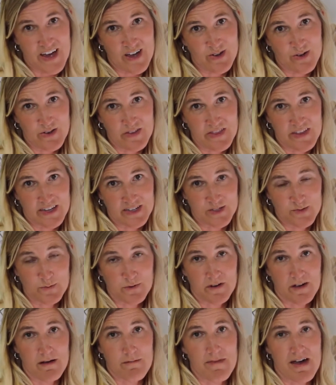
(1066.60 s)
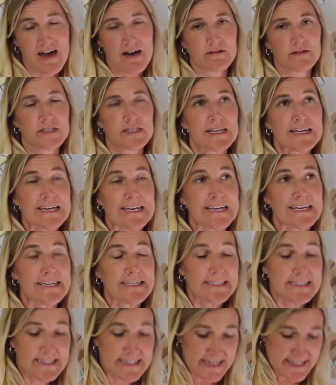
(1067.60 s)
good things will come out. He
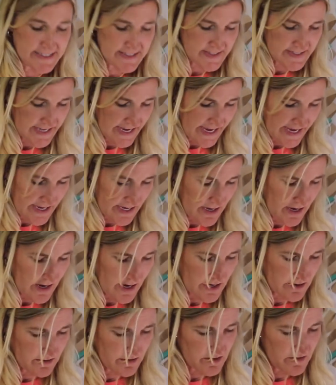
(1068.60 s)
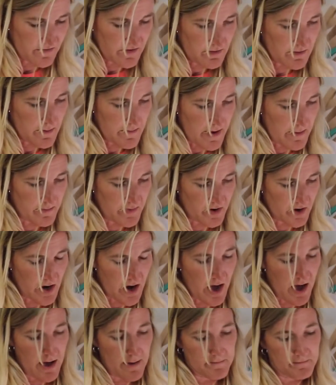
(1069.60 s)
does say, I don't know if you remember
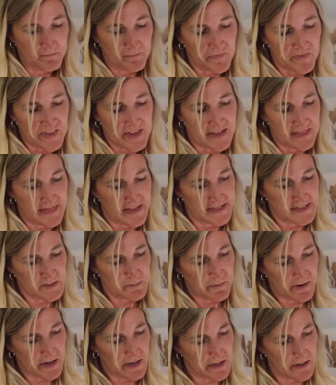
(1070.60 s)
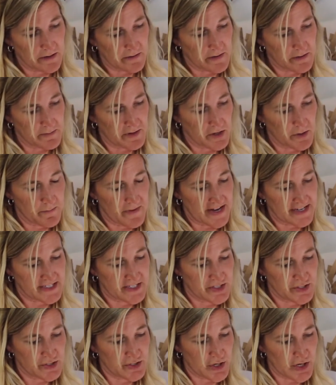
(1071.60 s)
this part, let me go back
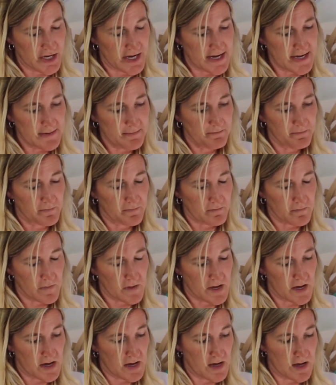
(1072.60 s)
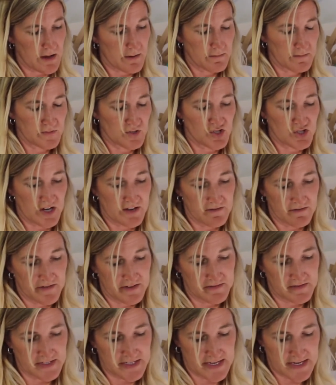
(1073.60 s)
to John
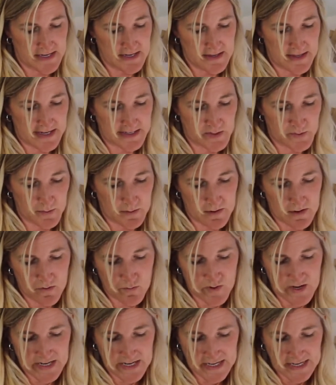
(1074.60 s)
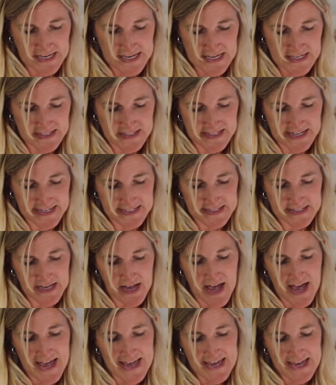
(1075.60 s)
15, that's where we're reading. It
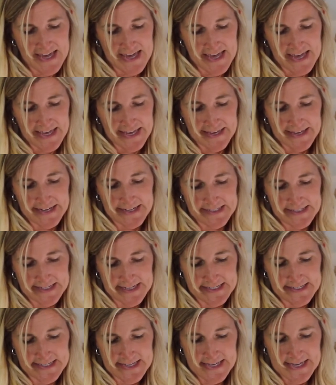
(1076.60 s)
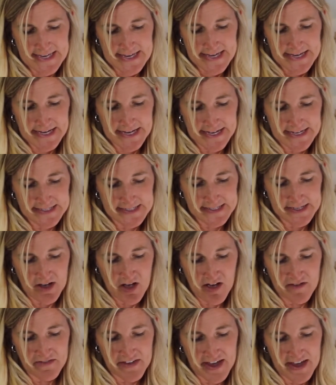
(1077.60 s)
says, he cuts
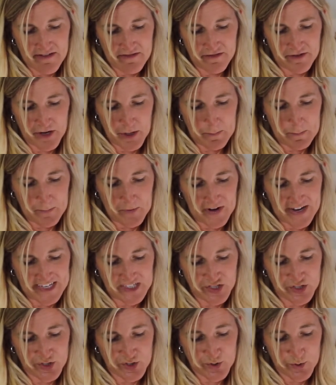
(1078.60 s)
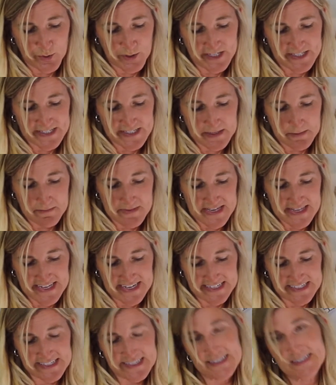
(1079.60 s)
off every branch joined to me
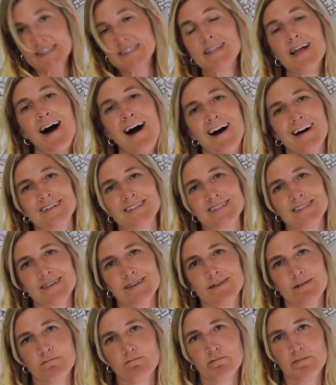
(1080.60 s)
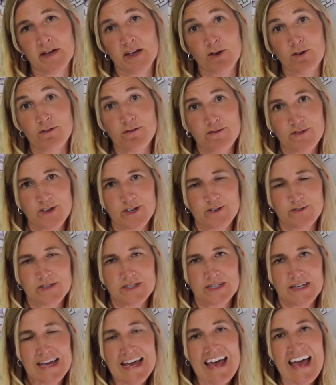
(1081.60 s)
that does not bear
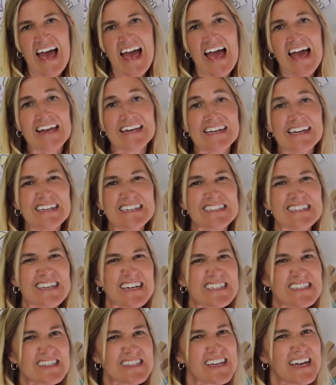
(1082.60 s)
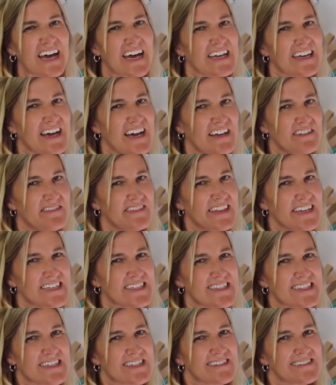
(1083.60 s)
fruit. And he does cut off
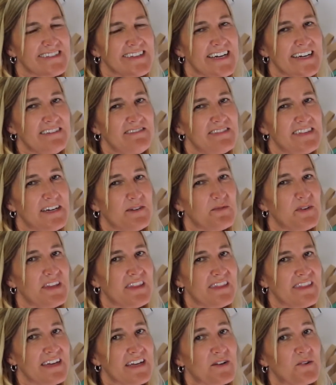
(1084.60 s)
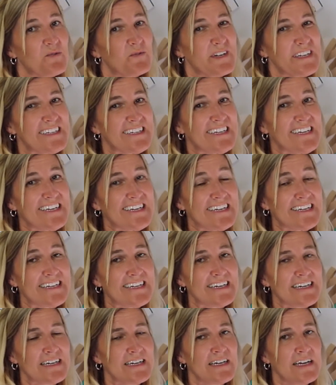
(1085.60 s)
things in our life that we think we need.
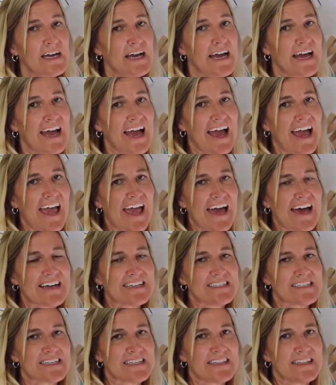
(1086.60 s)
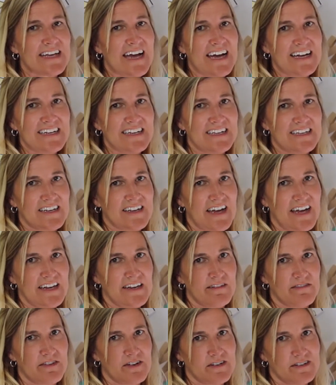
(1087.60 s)
And that kind
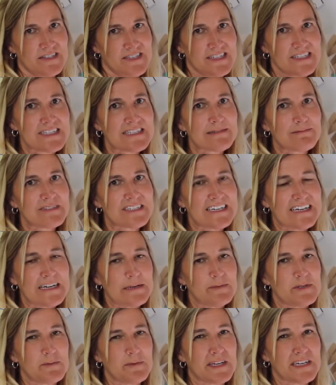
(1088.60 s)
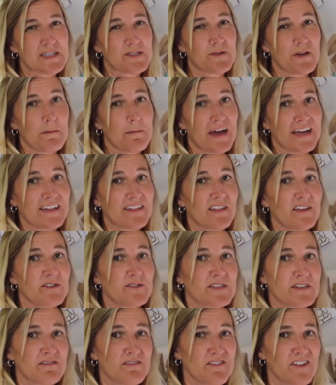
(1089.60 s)
of hurts us sometimes because we might
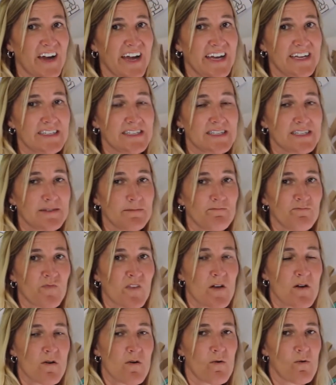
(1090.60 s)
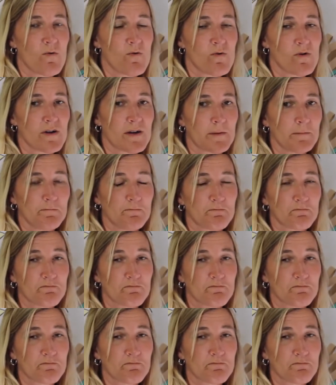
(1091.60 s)
lose a friend or